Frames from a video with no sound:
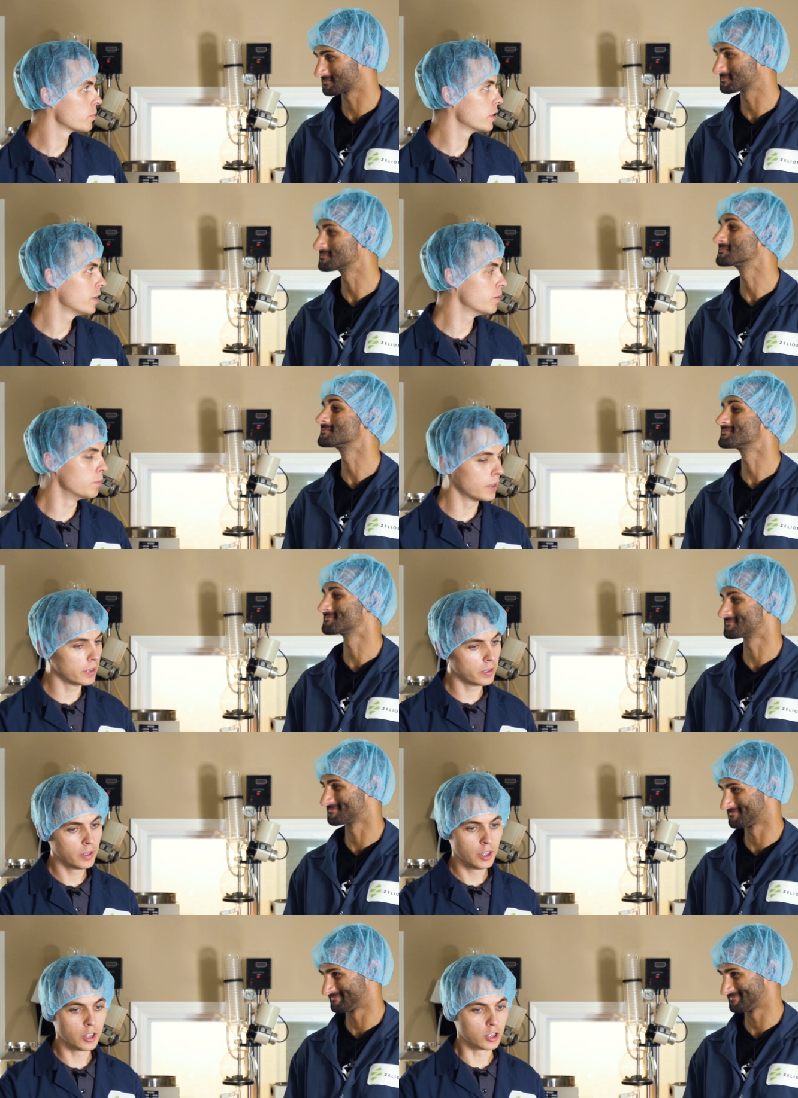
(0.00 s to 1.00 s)
Speaker 1: did. It may
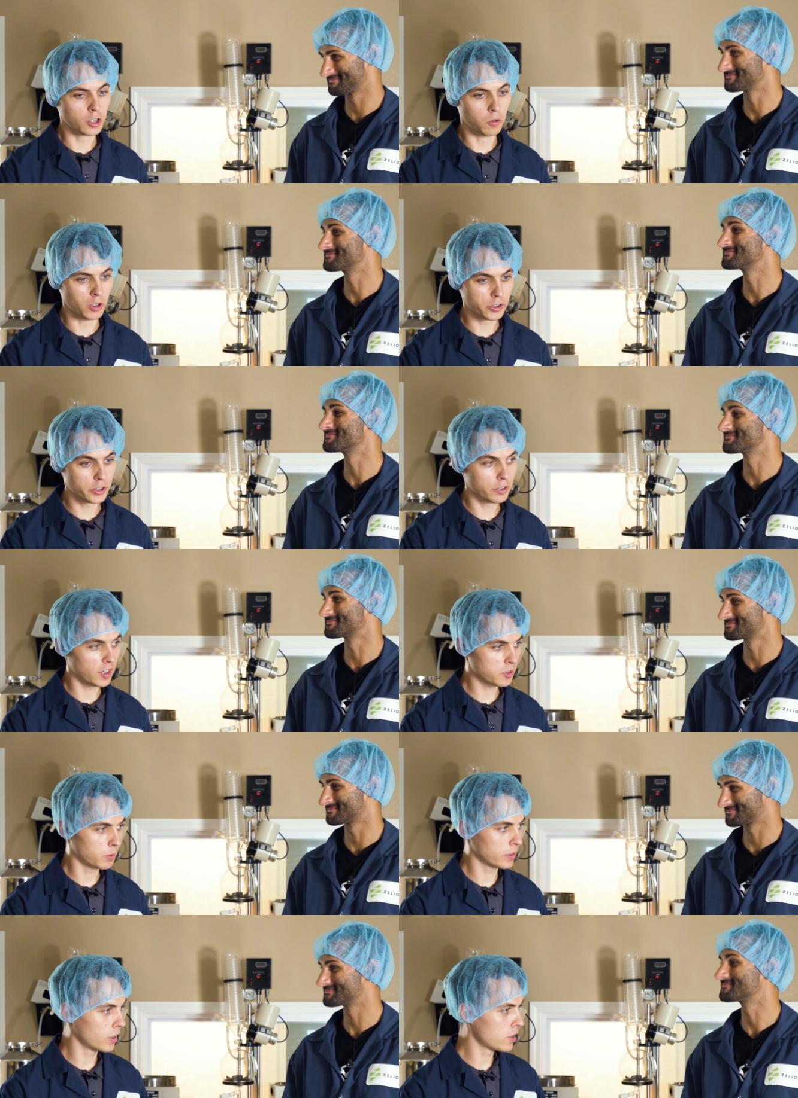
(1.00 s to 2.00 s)
go under your
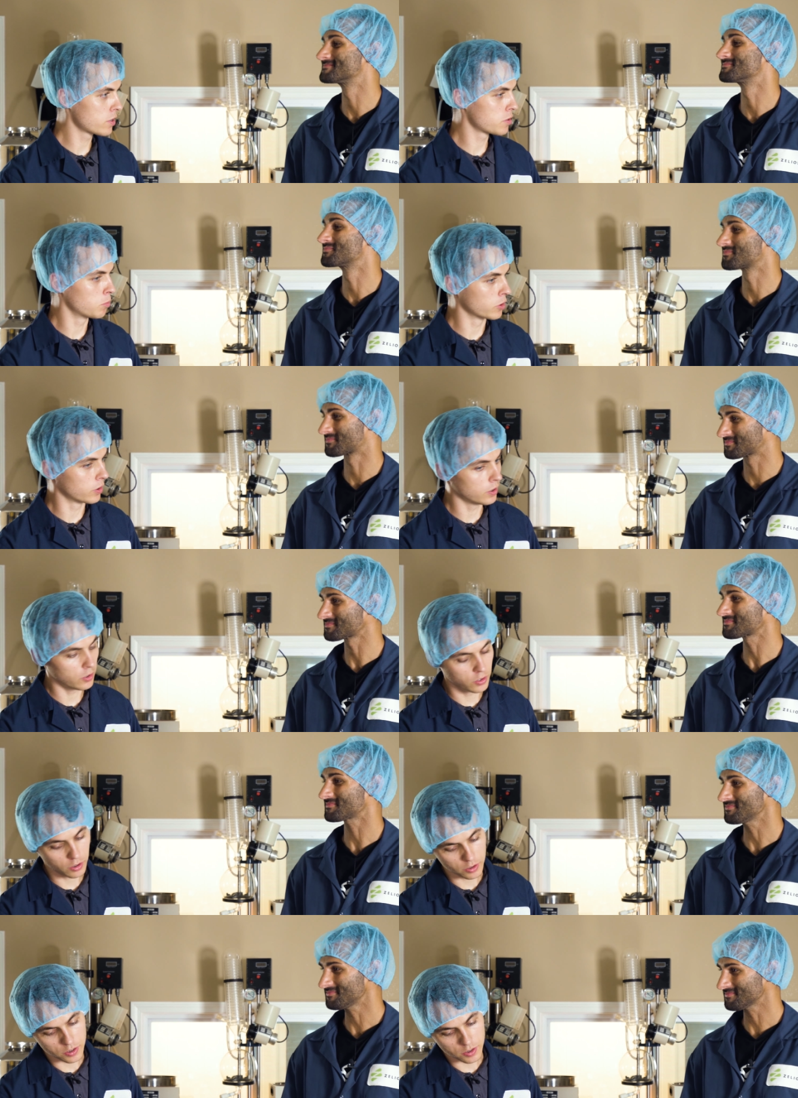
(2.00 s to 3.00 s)
expectations, but the,
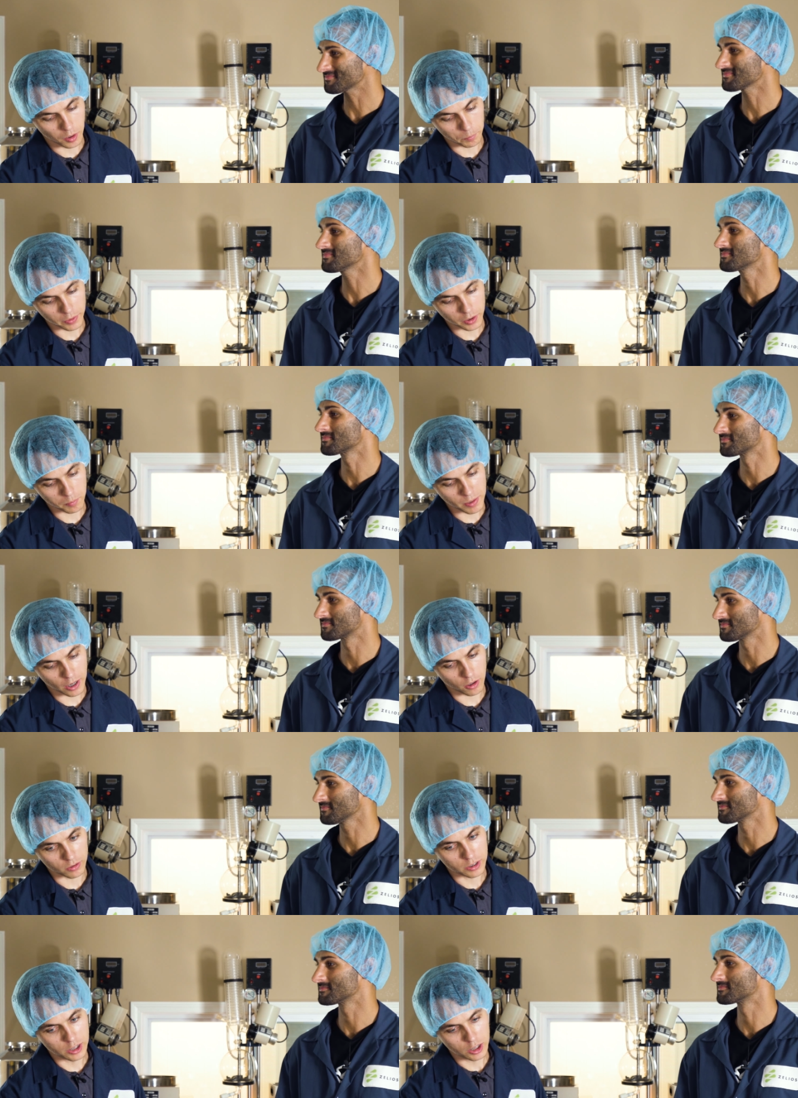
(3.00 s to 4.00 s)
there is something
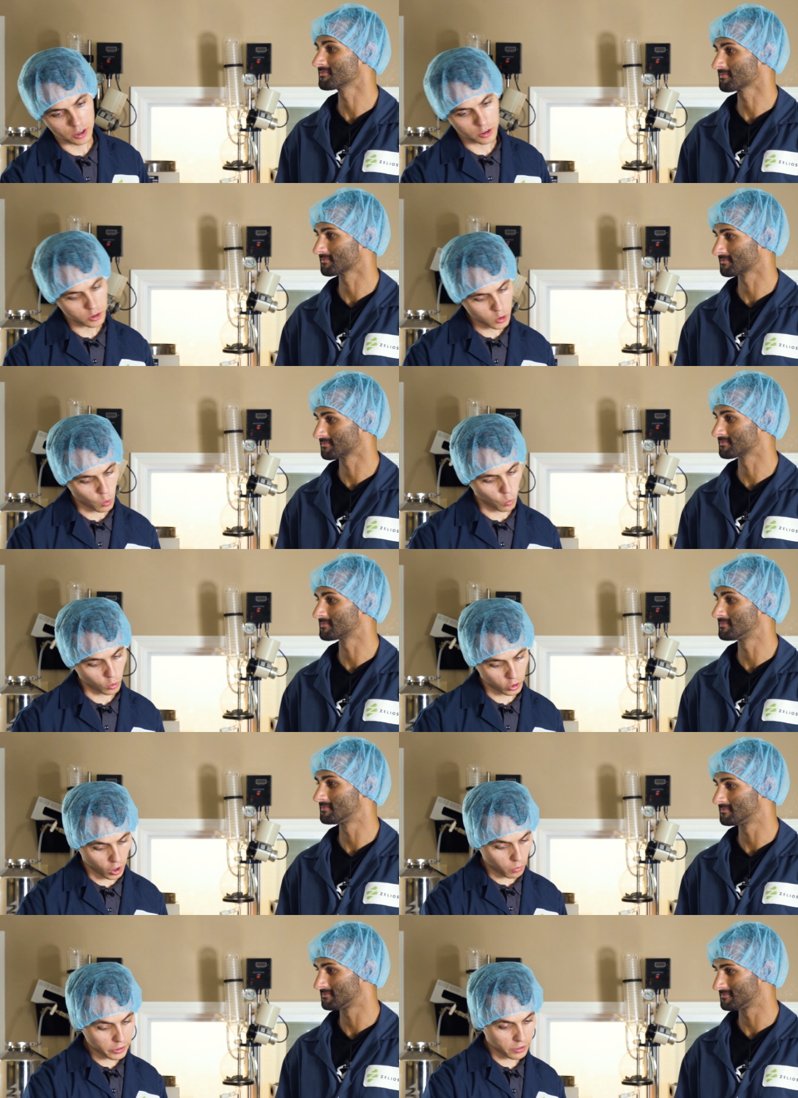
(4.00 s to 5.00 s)
about
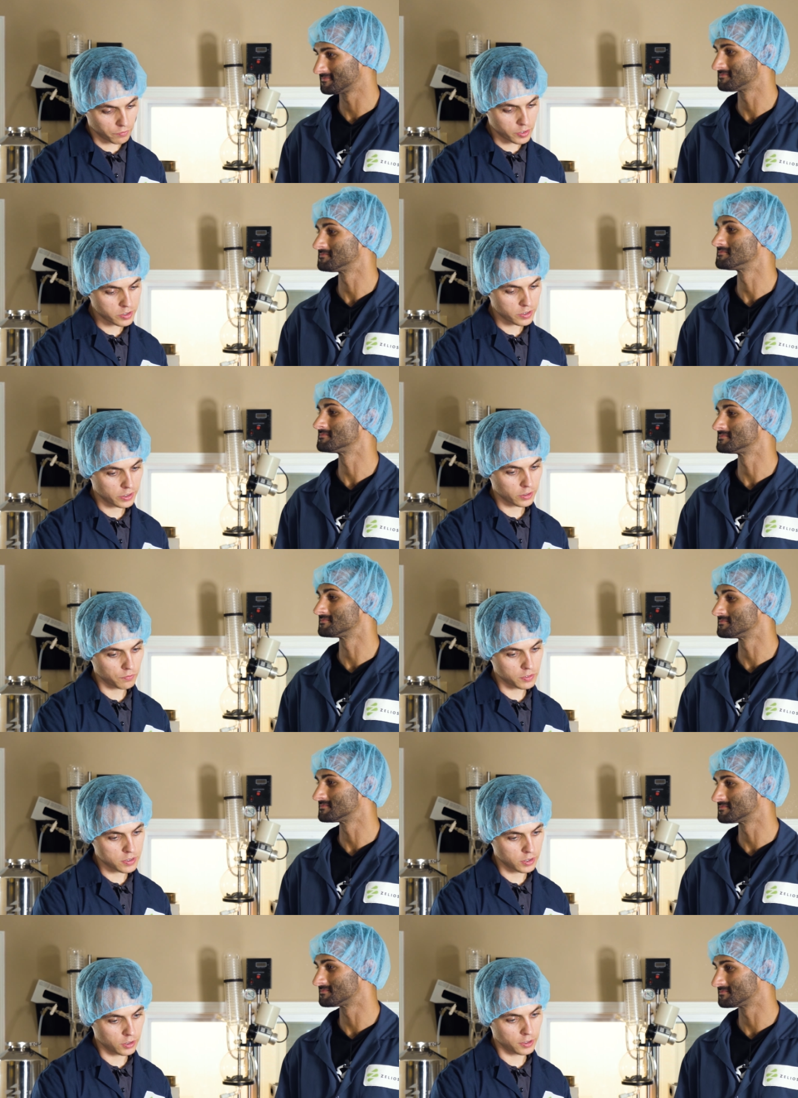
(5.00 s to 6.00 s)
going and visiting the
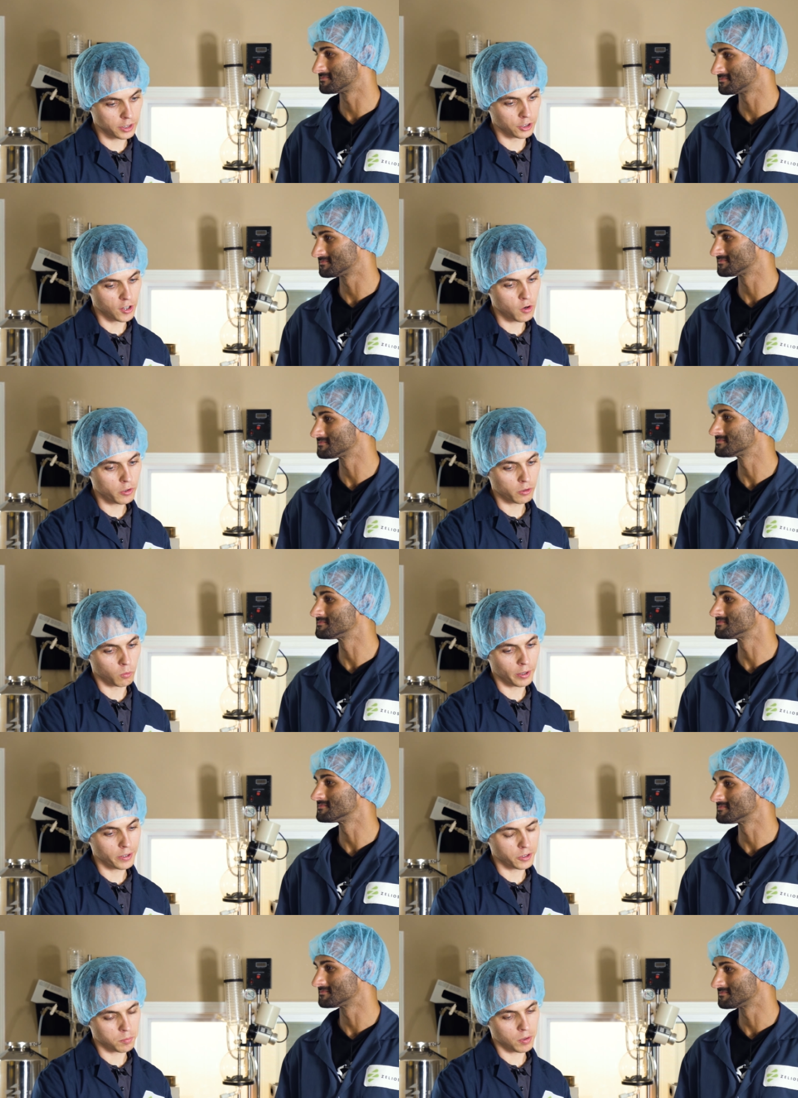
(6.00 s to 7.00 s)
facility and knowing
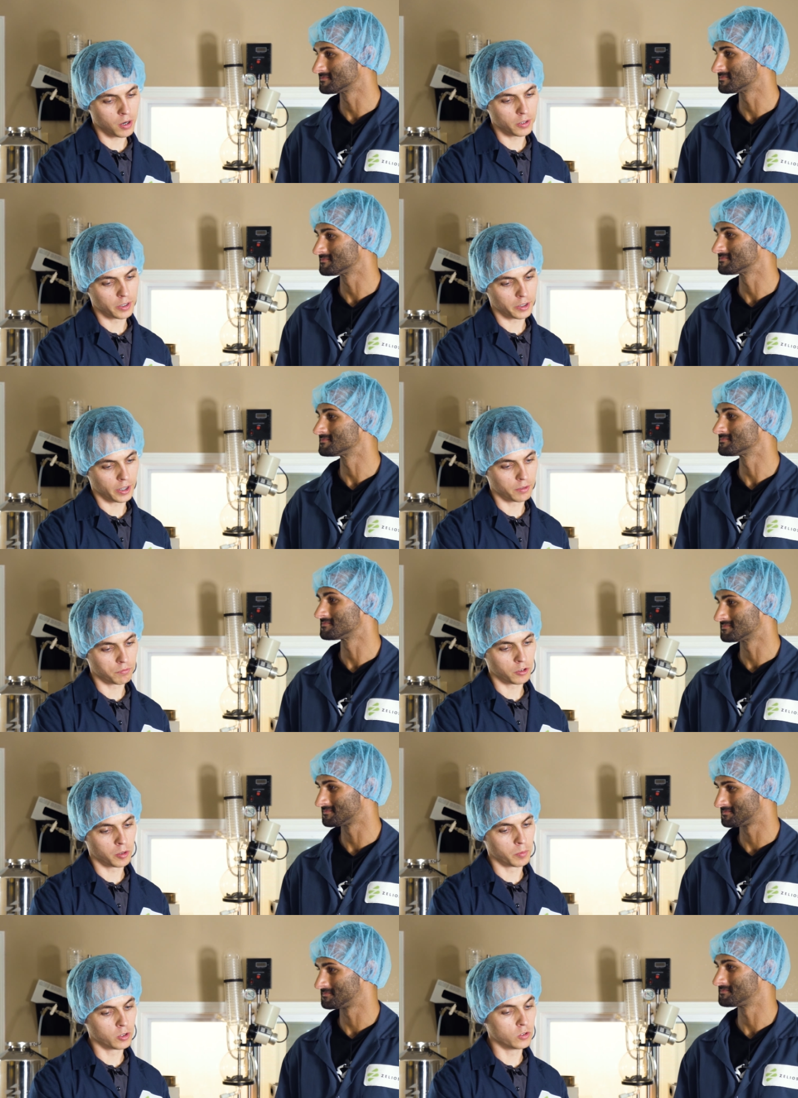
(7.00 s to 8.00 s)
where your product came
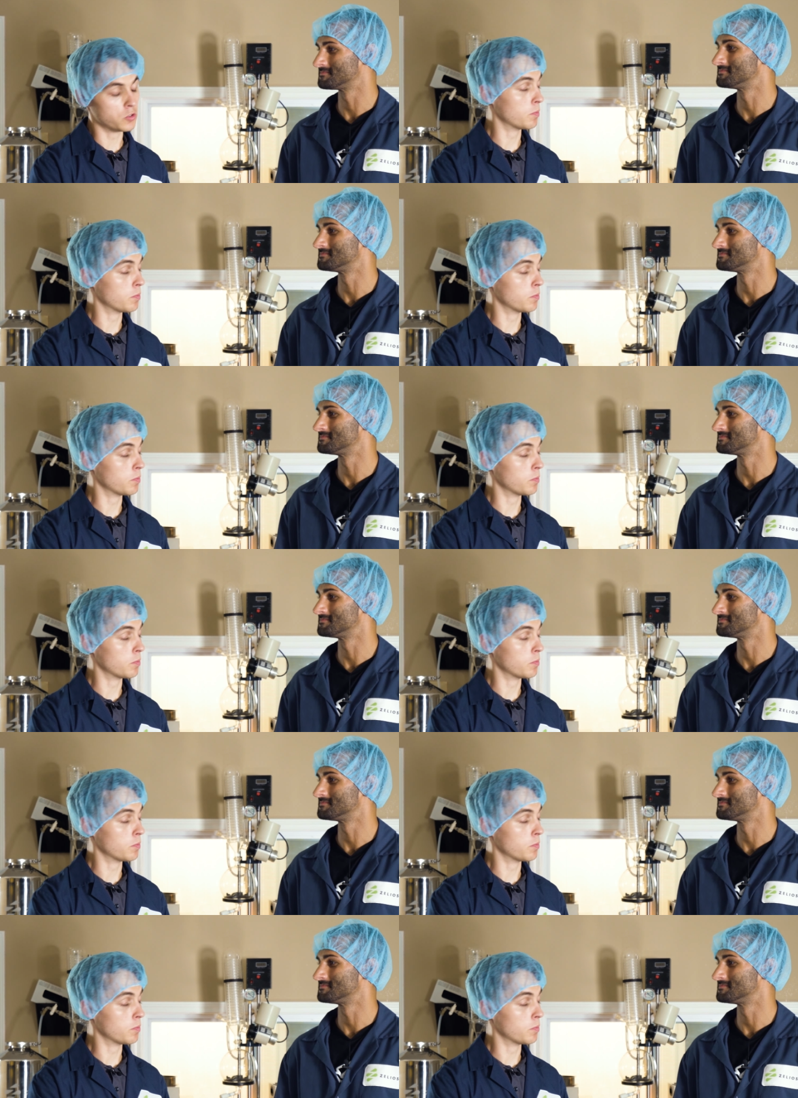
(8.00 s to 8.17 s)
from and who's